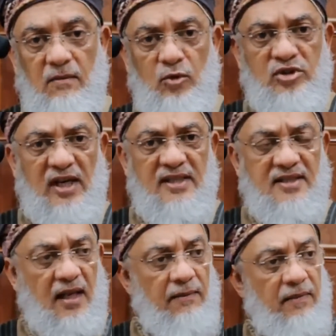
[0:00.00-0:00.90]
Musa alayhi
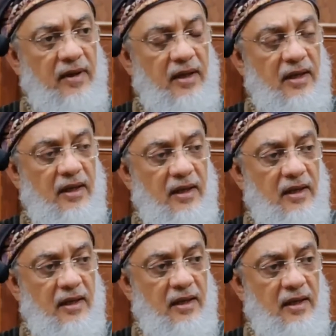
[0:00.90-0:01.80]
salam.
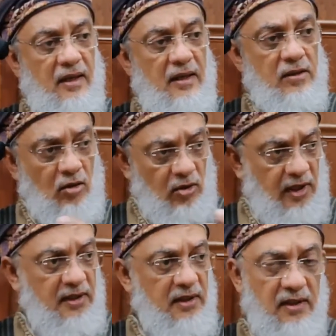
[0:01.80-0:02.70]

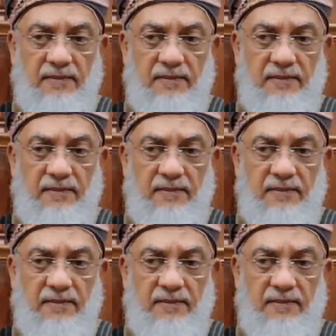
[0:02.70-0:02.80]
Tawrat.